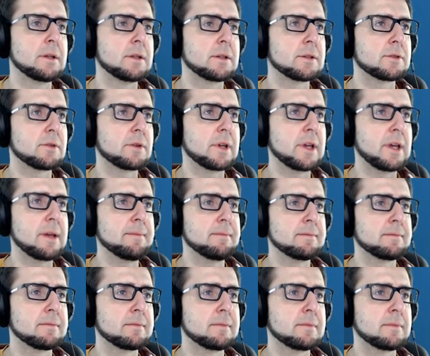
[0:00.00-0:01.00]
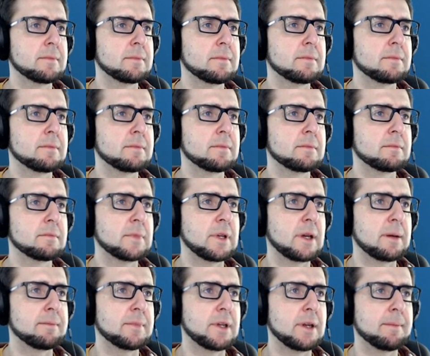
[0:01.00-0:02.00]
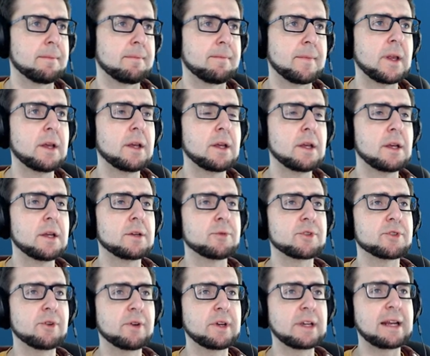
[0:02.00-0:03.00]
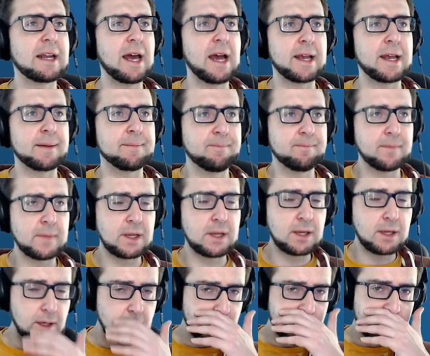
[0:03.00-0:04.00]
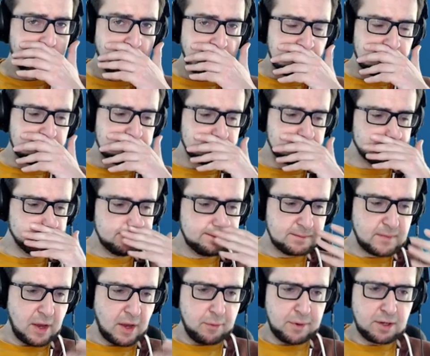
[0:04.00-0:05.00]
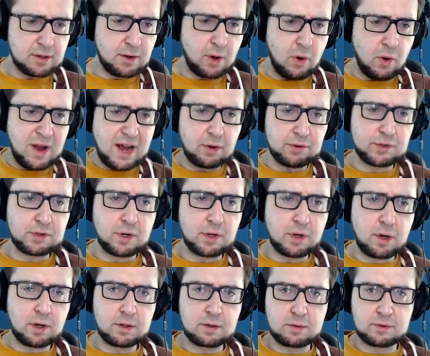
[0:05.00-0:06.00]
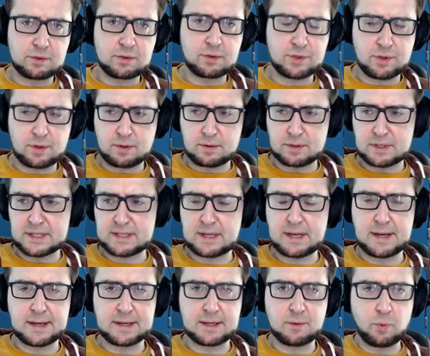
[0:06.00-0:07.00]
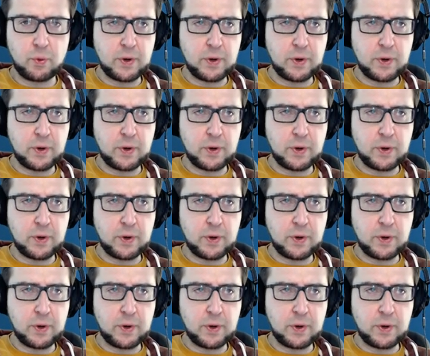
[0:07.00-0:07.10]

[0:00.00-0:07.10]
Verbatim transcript: Draw game. Yeah, here. We're drawing a line. And we don't know how too long to draw this line.